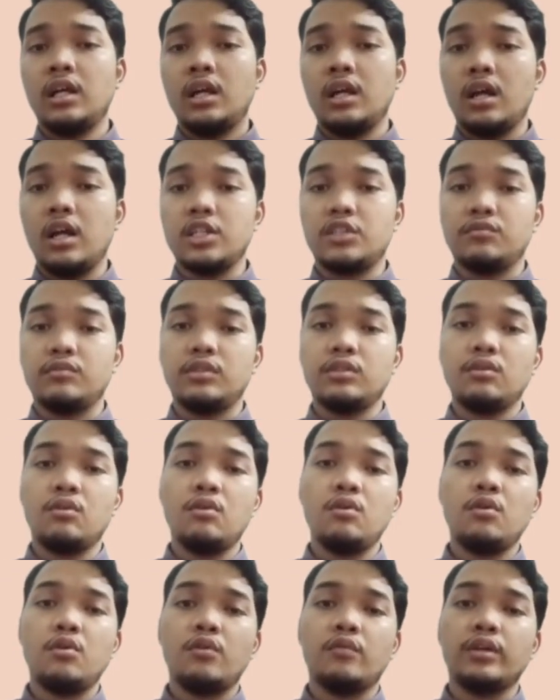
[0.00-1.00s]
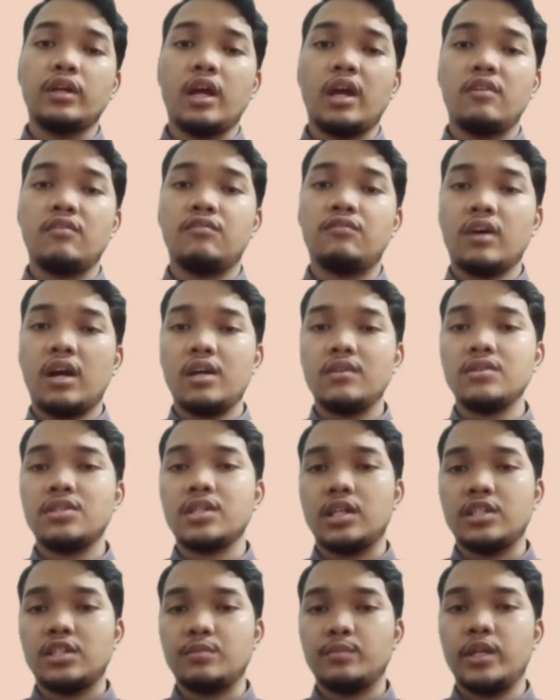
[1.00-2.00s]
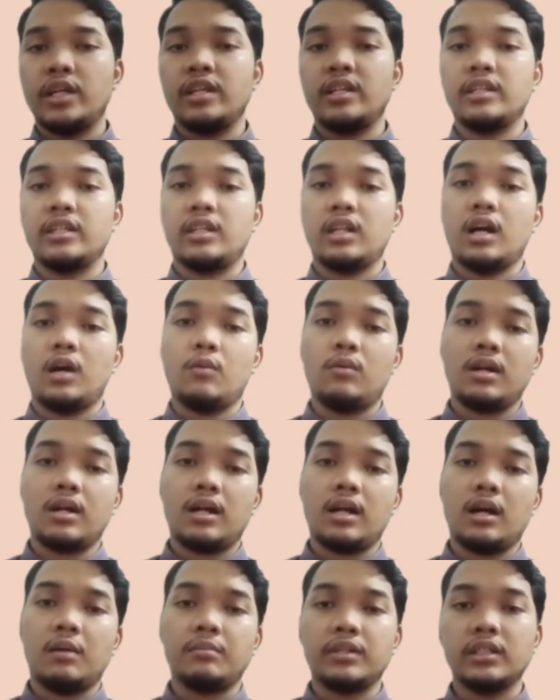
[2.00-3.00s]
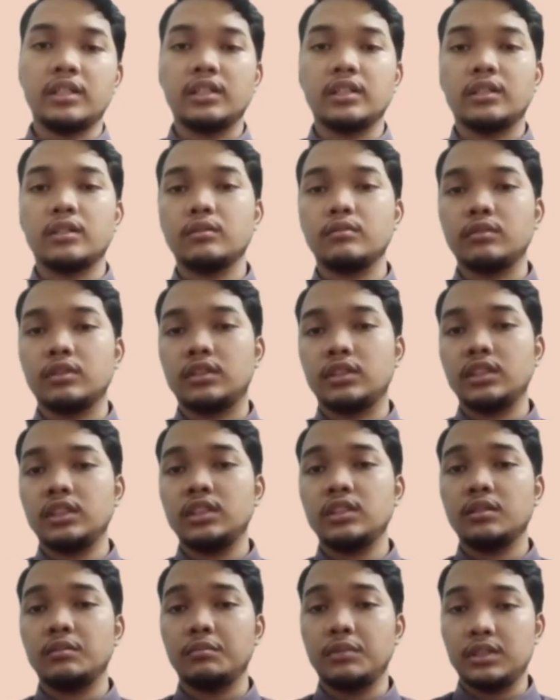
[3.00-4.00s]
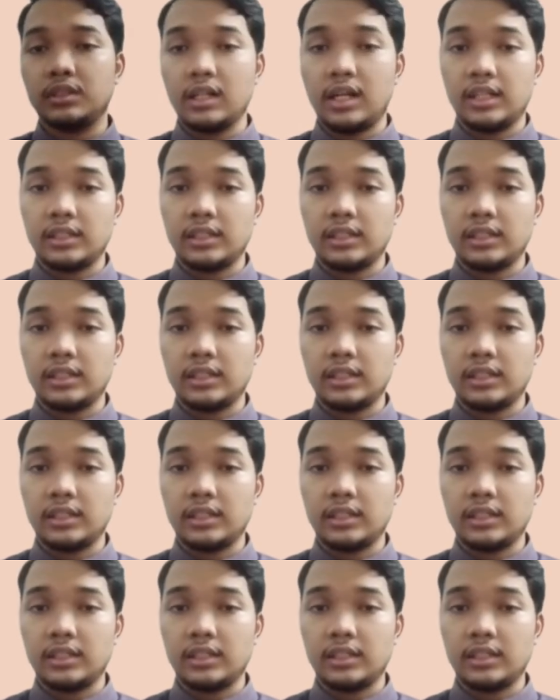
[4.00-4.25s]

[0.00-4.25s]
As we know, we have 5 salesmen in our company, which is Mr.